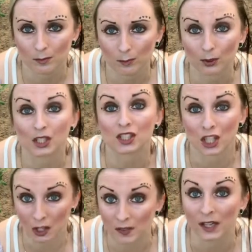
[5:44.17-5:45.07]

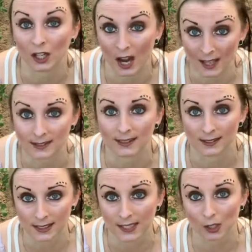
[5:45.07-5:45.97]
preserving your essence
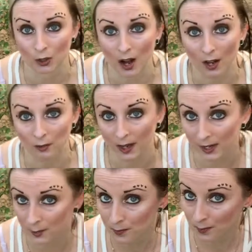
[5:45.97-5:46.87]
later on,
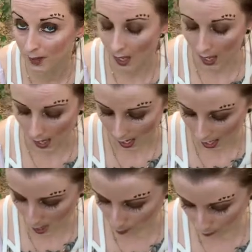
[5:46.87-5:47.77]
right?
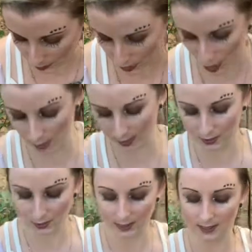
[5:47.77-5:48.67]
So as
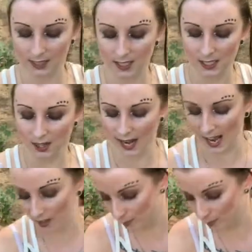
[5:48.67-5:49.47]
you can see here, I have